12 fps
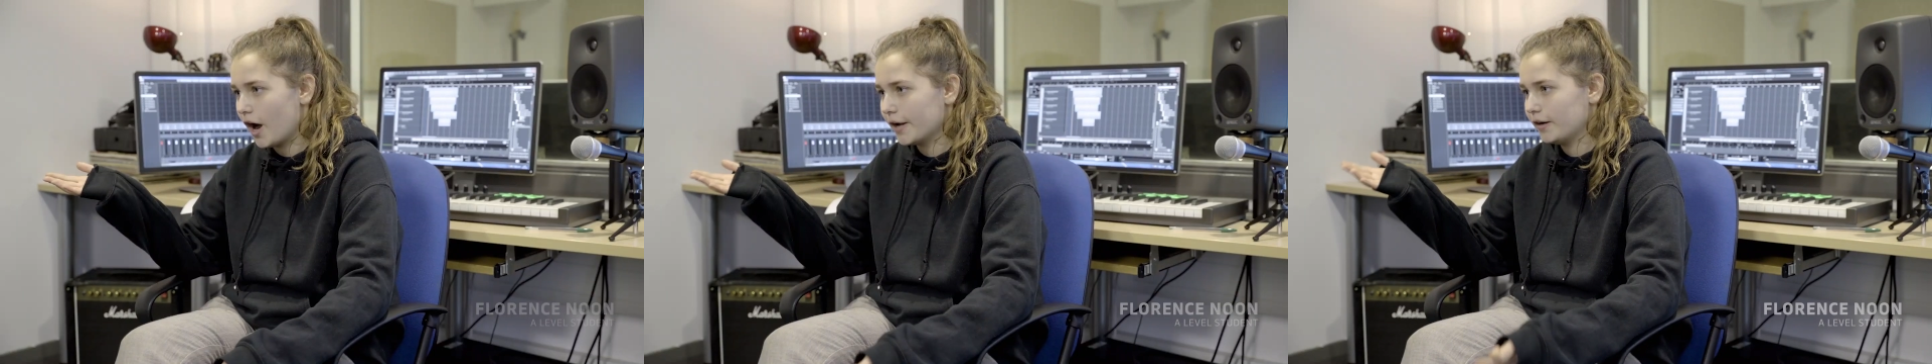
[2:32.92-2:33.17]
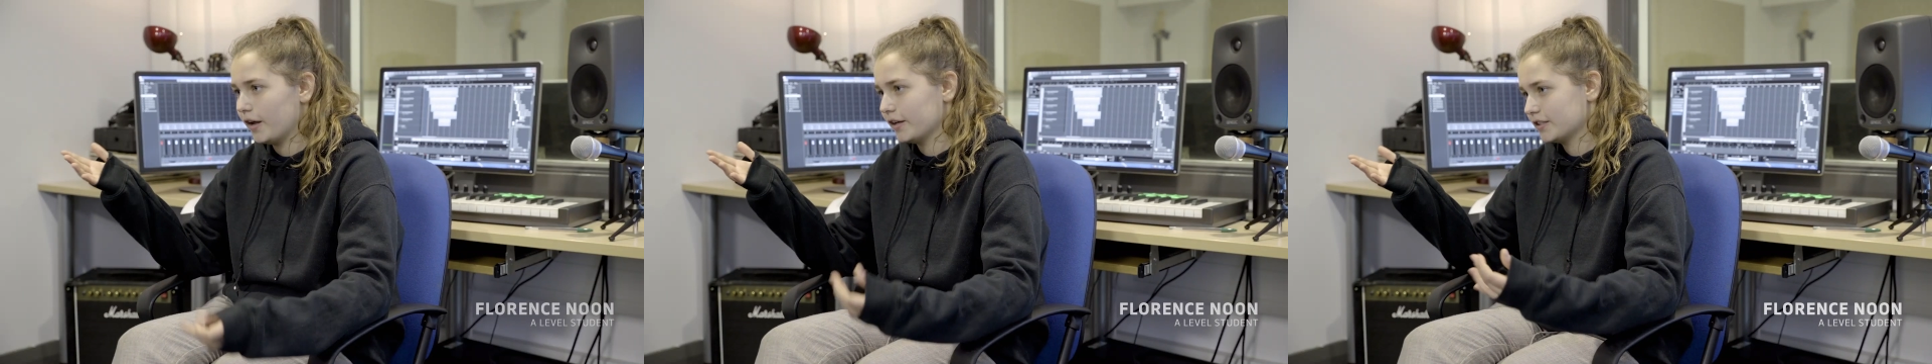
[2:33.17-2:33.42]

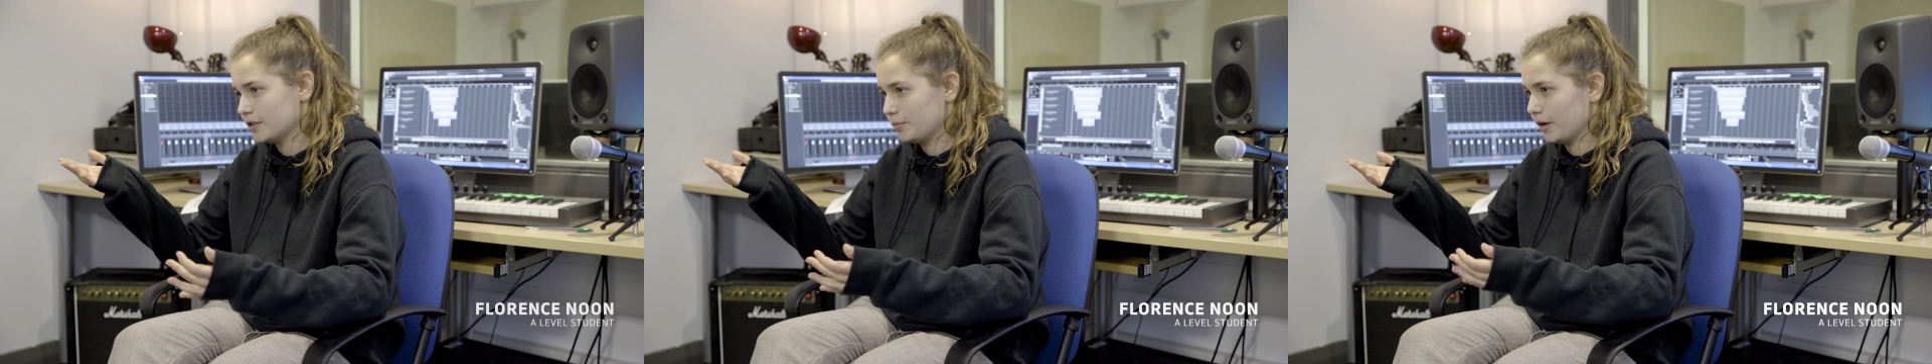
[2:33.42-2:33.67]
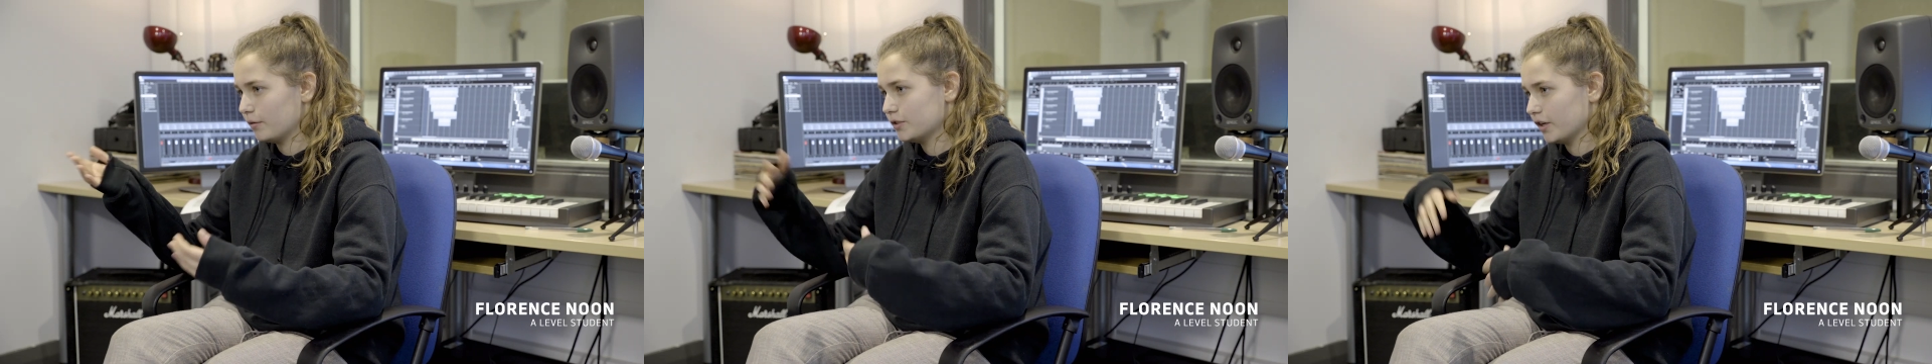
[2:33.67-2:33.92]
I'd like to
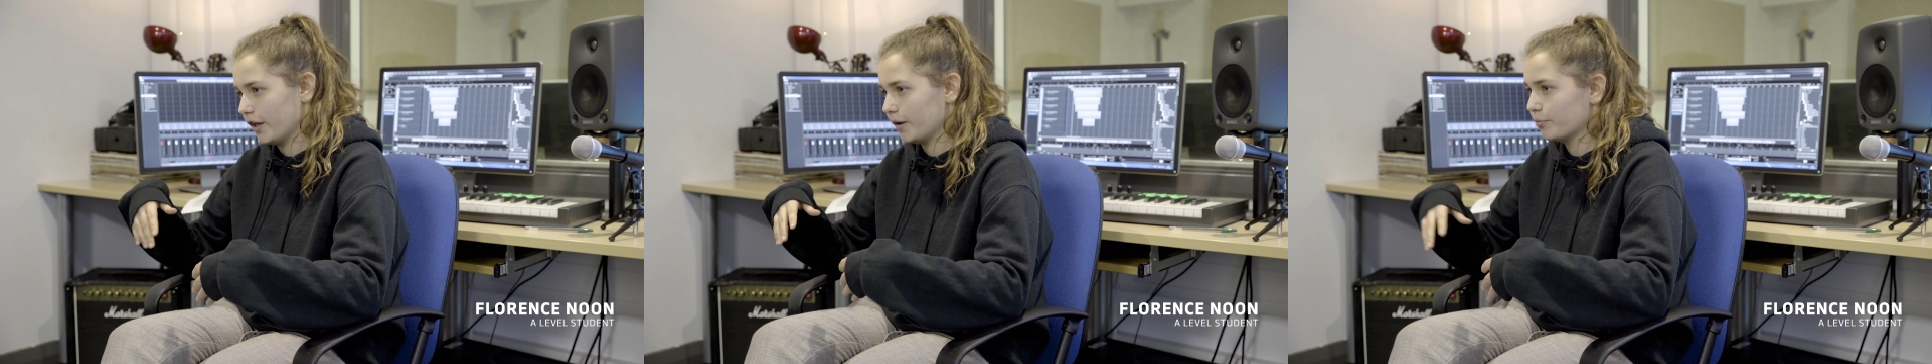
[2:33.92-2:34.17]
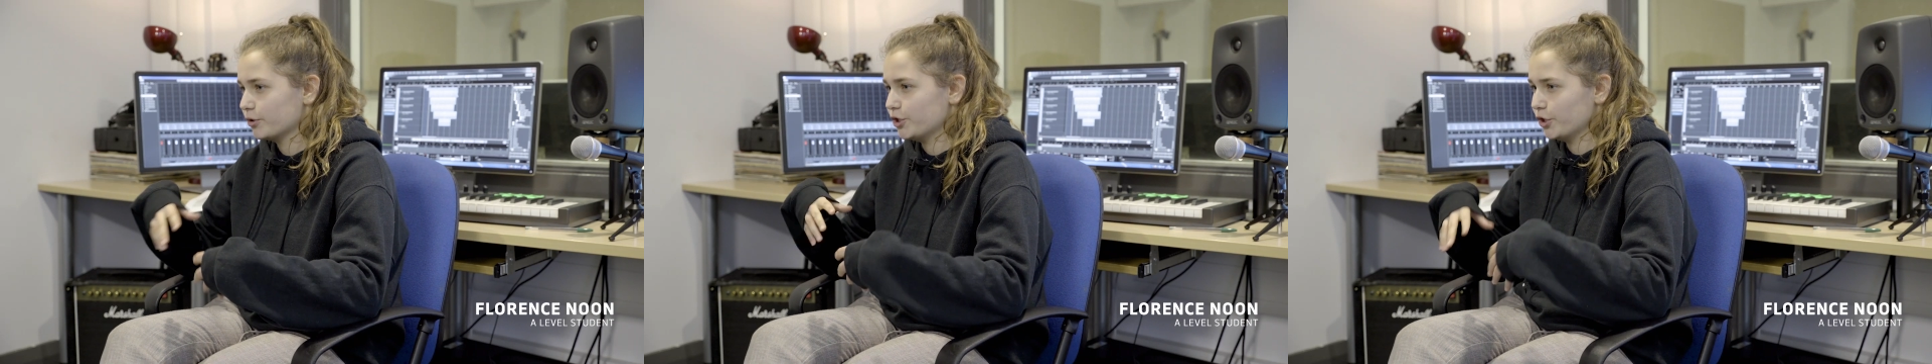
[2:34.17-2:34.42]
be able to
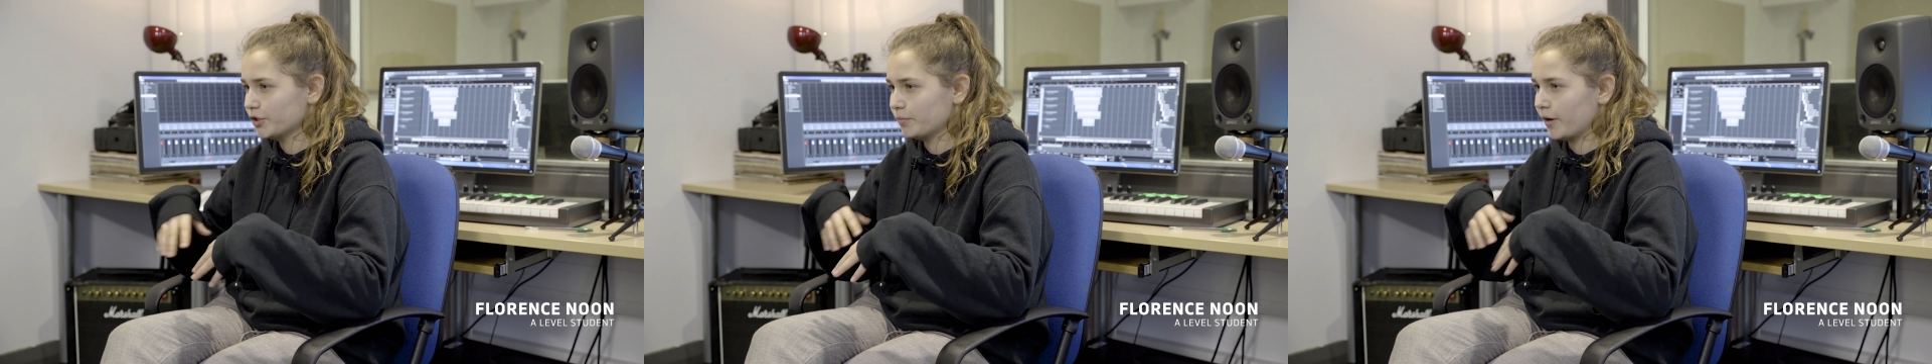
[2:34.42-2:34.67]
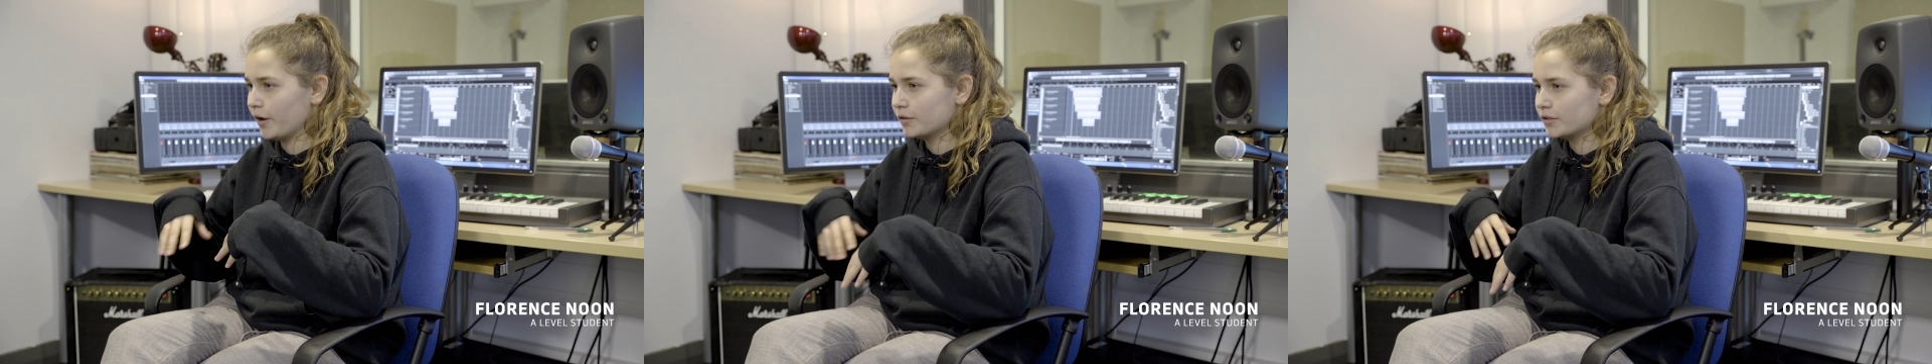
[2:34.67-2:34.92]
like produce
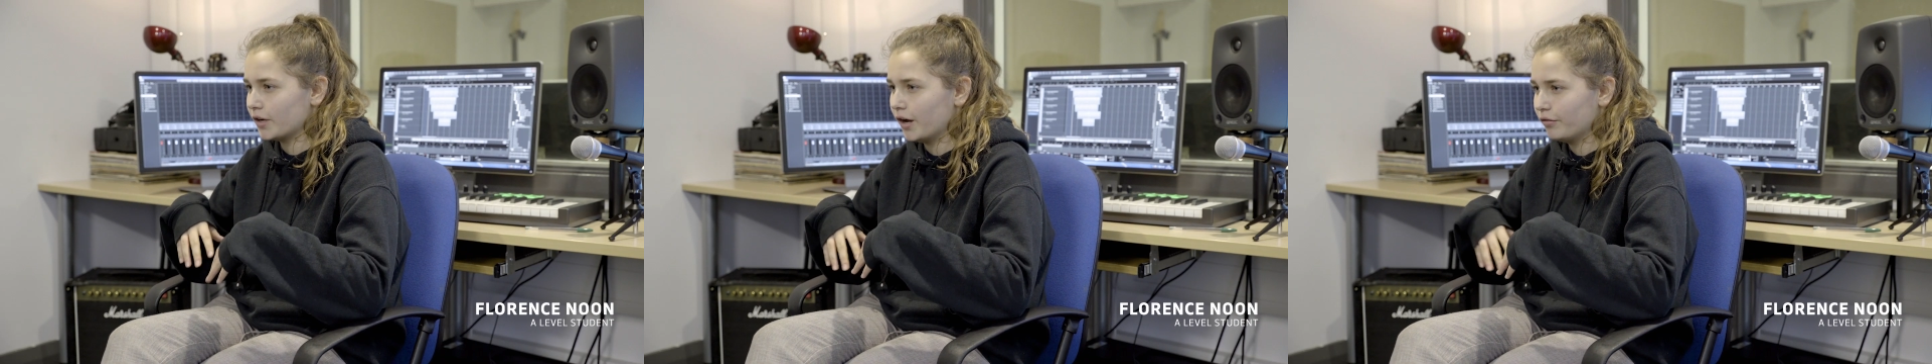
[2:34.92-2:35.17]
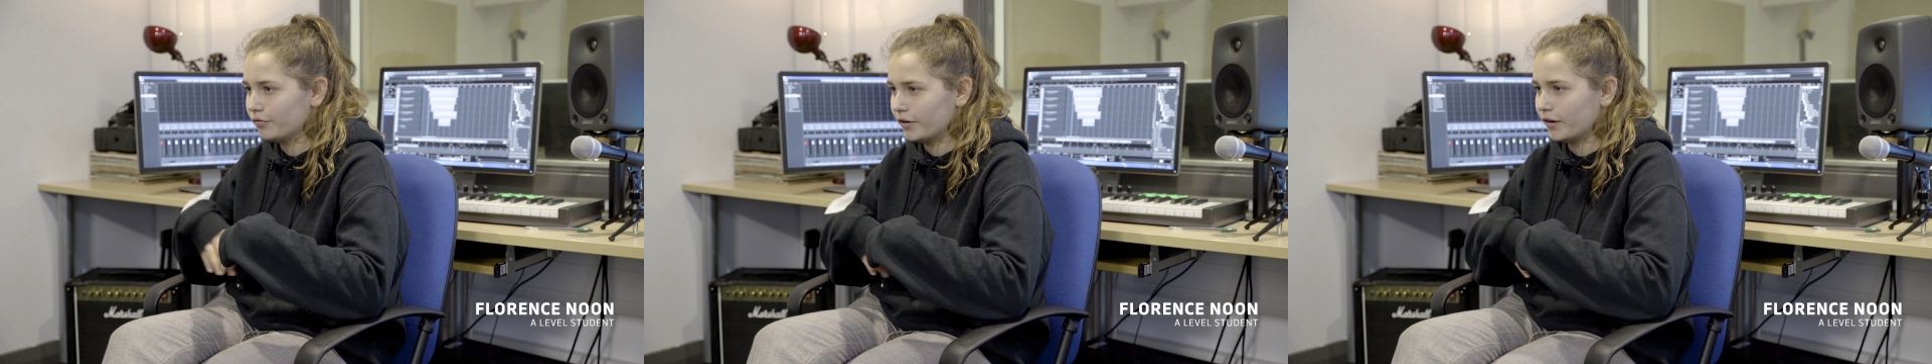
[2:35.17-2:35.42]
my own
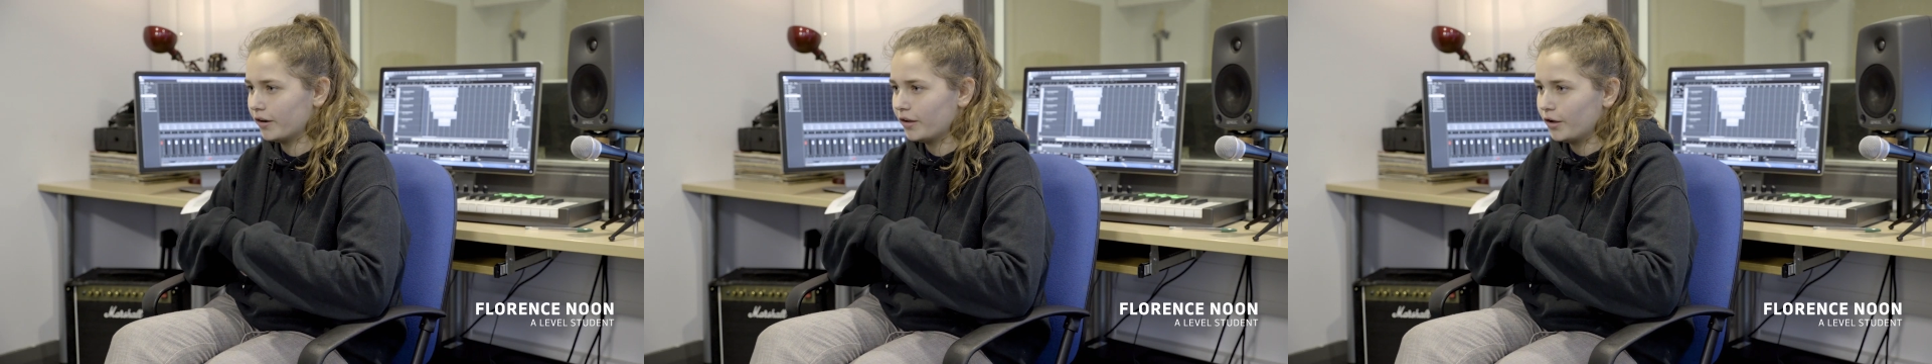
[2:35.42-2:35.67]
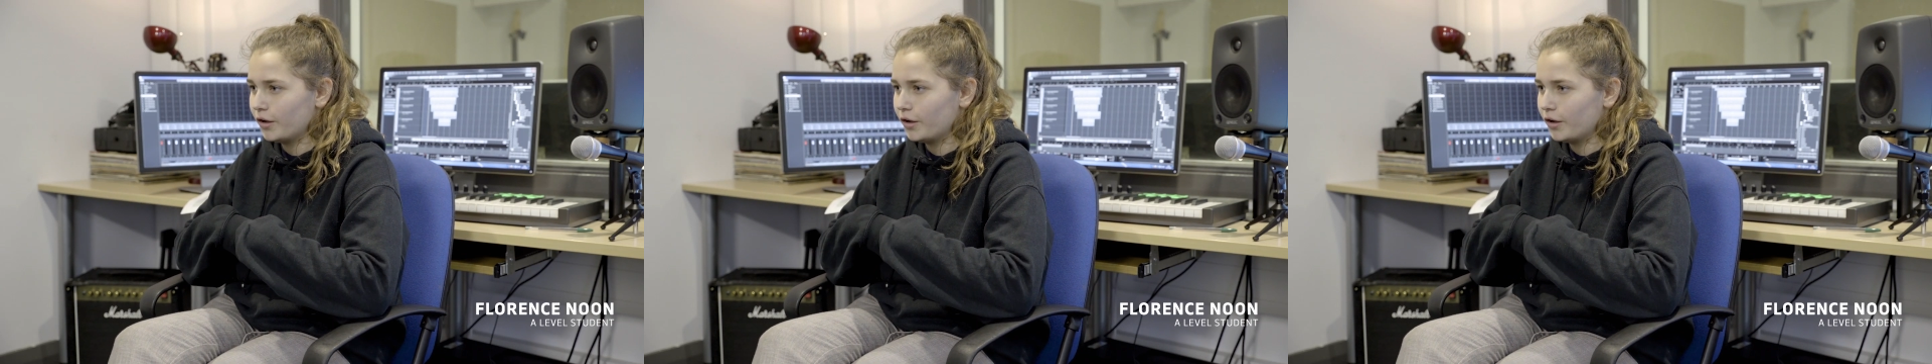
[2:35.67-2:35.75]
stuff and